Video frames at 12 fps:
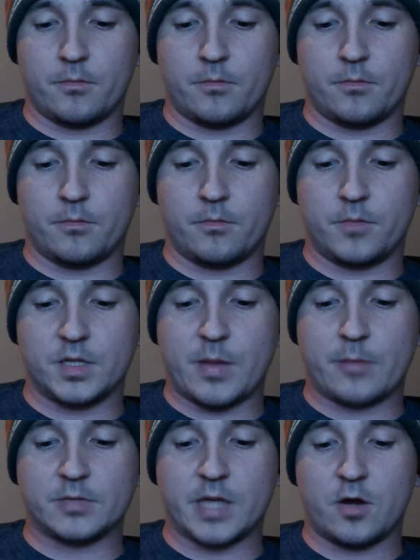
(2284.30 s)
This
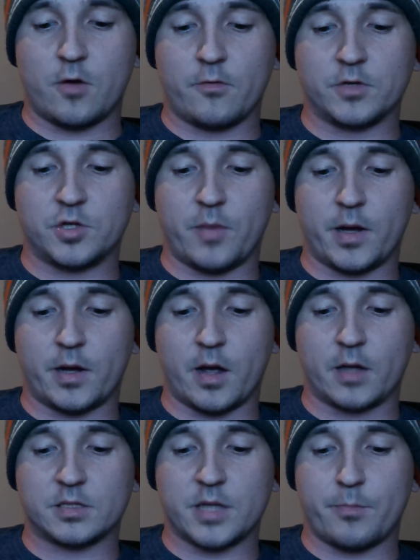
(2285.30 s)
man was handed over to you by
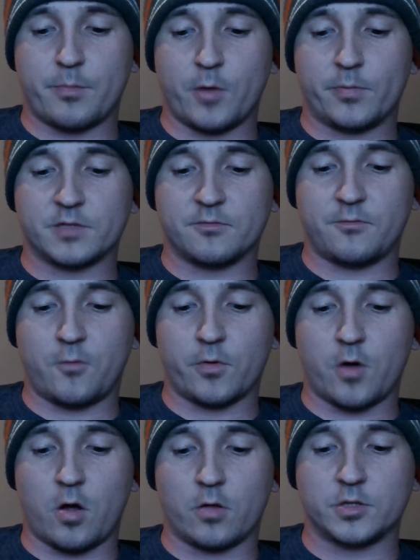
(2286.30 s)
God's set purpose and
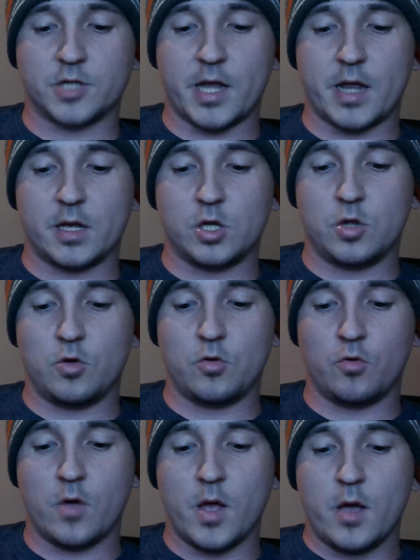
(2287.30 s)
foreknowledge, and
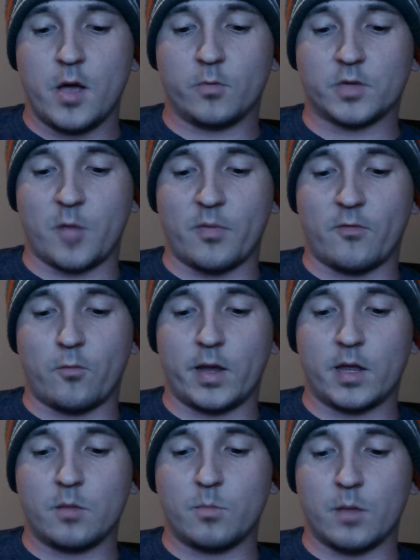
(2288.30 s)
you, with the help of
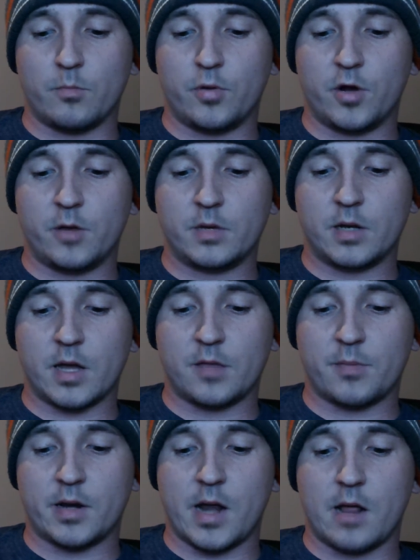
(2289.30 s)
wicked men, put him to death
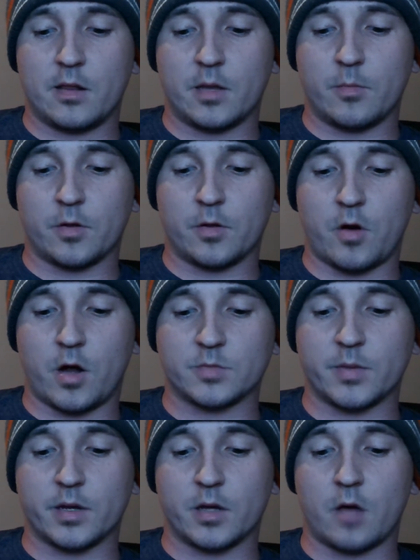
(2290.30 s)
by nailing him on the cross.
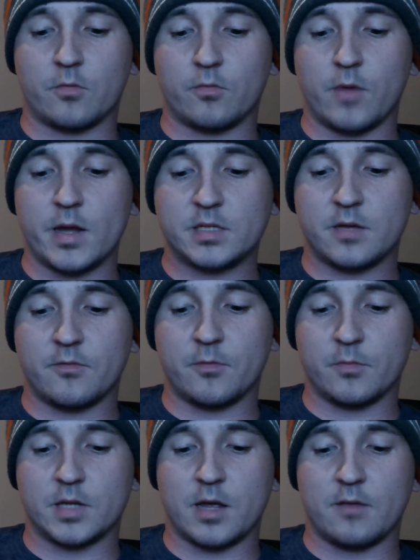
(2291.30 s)
But God raised him from
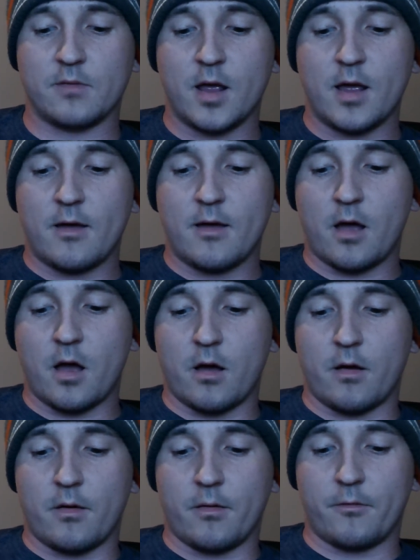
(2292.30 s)
the dead,
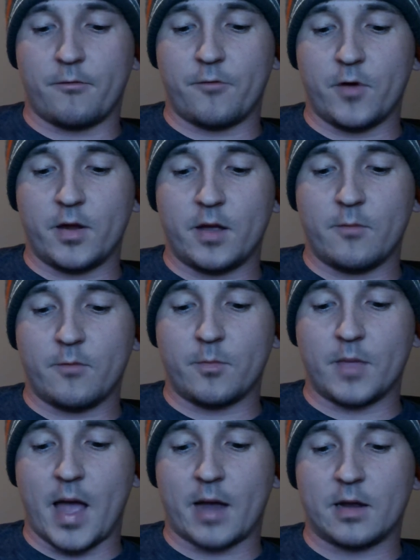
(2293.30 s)
freeing him from the
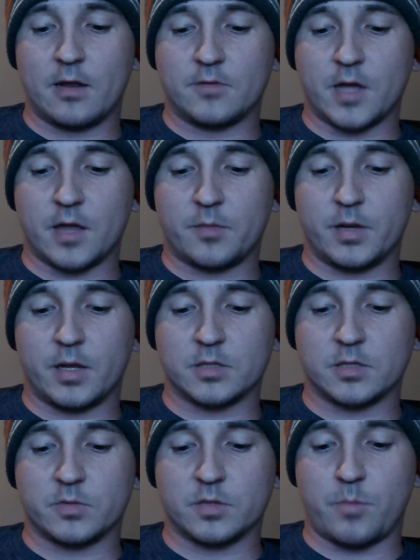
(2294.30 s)
agony of death, because
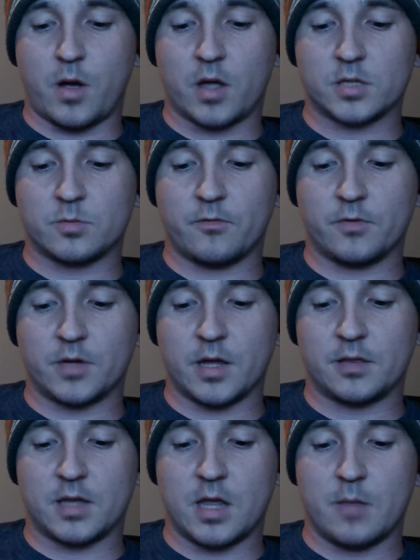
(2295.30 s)
it was impossible for death
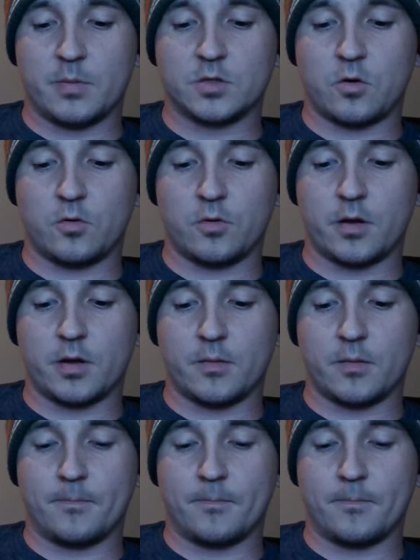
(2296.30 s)
to keep its hold on him.